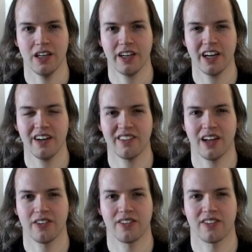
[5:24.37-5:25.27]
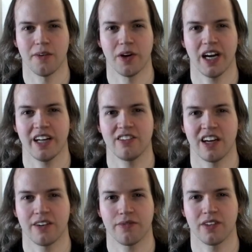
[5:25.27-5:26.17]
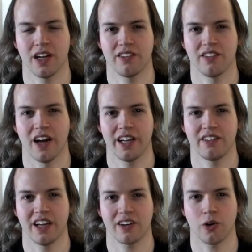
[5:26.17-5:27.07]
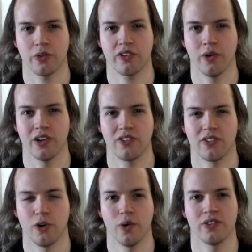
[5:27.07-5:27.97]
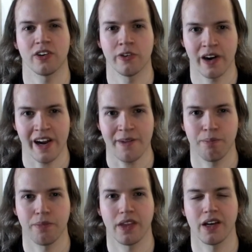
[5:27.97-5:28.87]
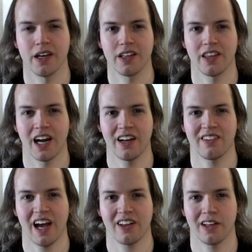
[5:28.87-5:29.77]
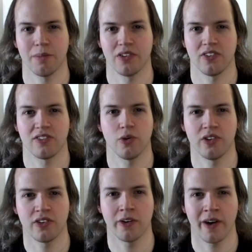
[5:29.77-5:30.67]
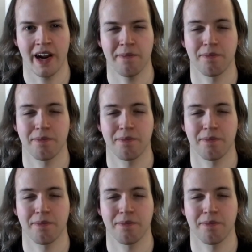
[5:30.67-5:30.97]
kind of sounds somewhat identical to it, to a degree. Not exactly, but just to a degree.